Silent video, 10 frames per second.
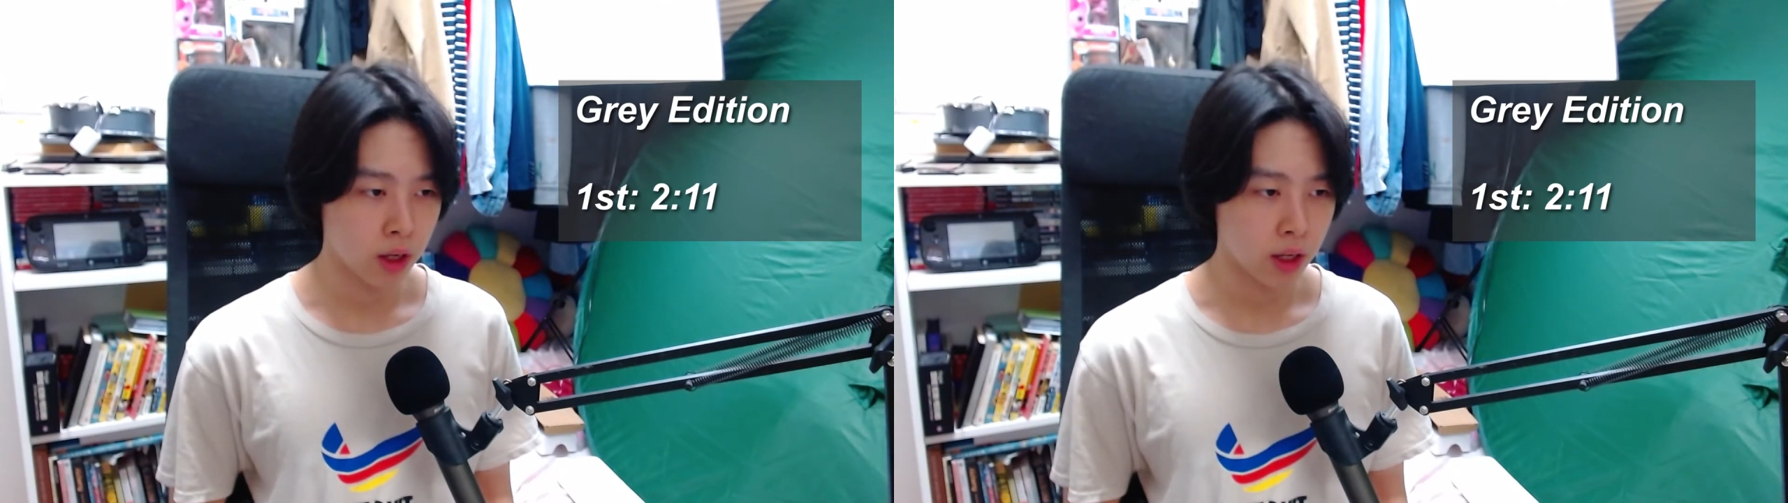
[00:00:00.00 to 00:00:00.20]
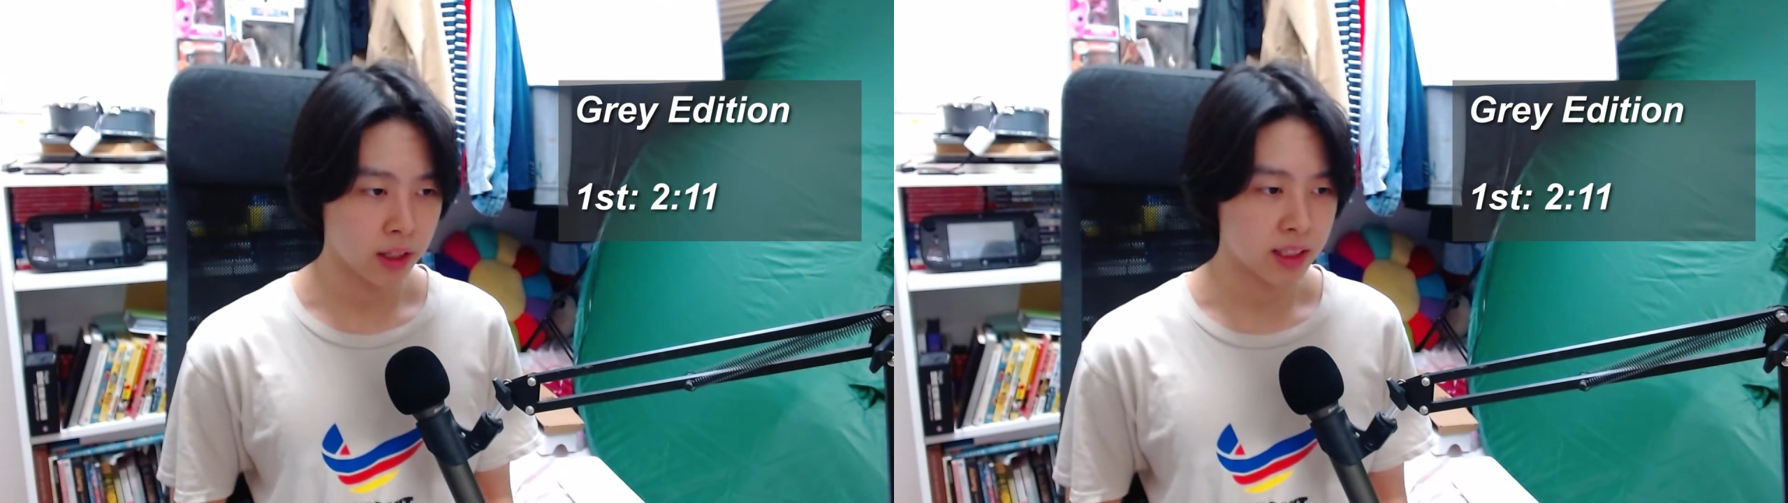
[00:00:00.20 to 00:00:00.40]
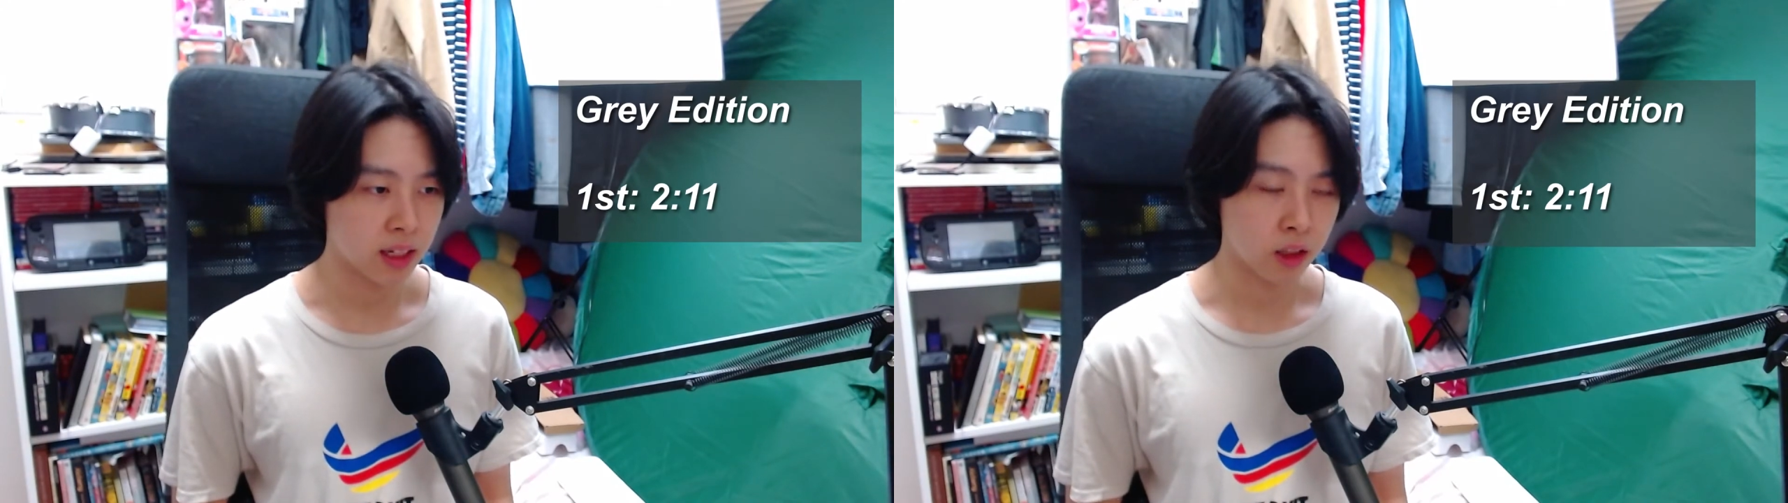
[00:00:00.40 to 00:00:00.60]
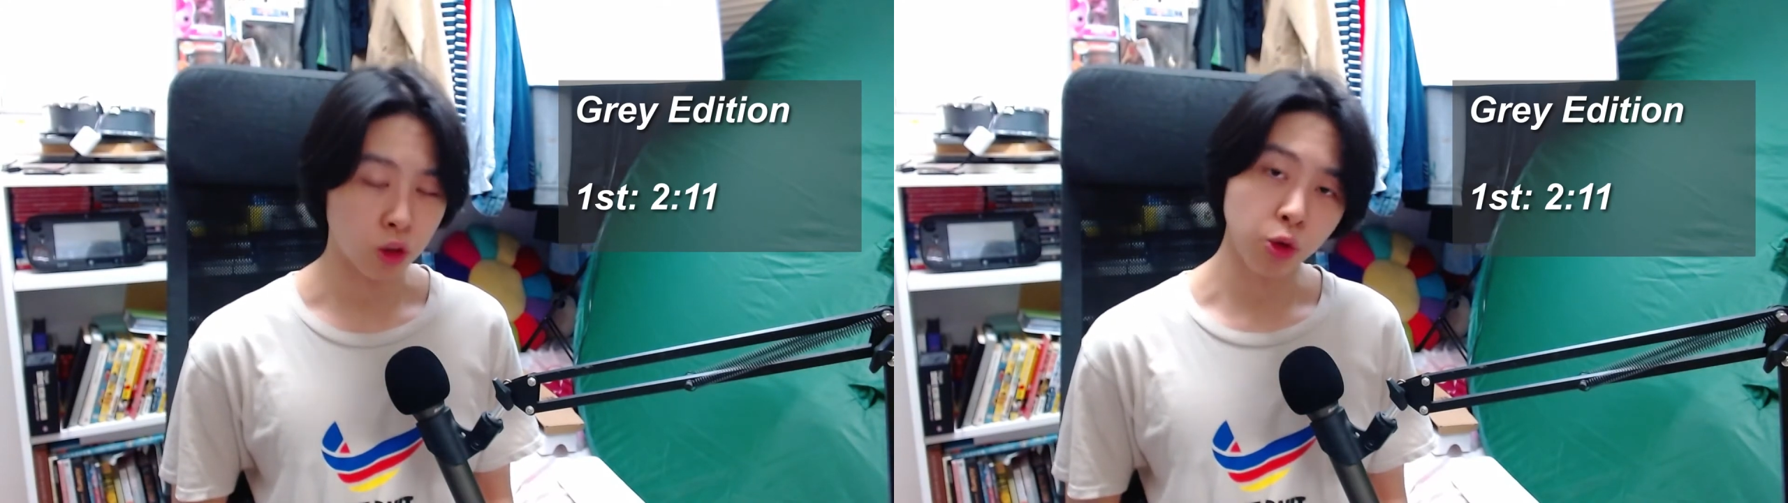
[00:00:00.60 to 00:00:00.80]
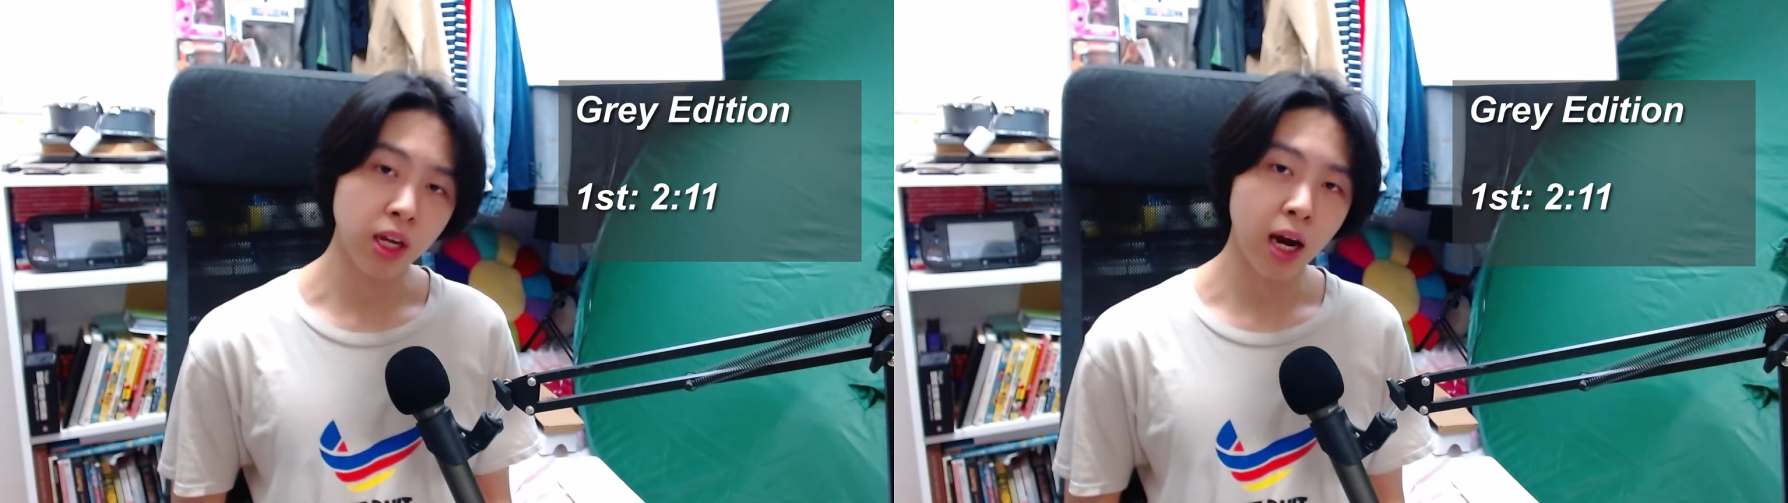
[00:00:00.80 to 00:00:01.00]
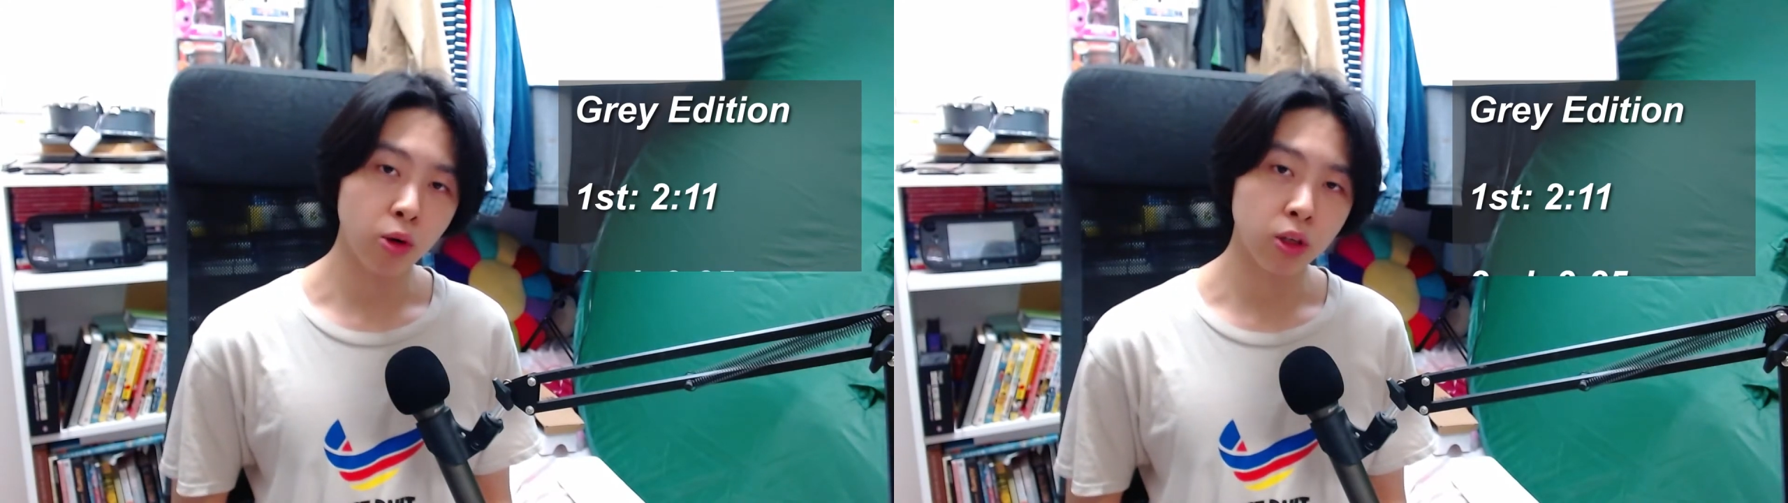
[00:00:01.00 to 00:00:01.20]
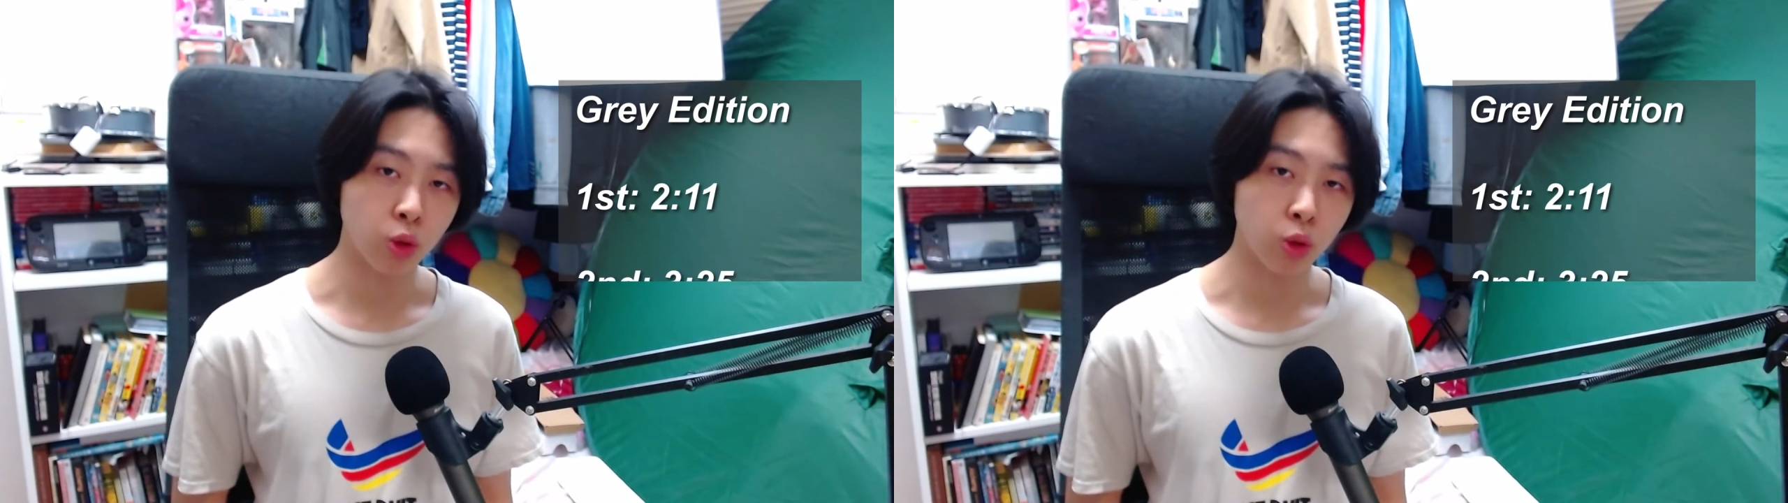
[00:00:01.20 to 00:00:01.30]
It's at 3 hours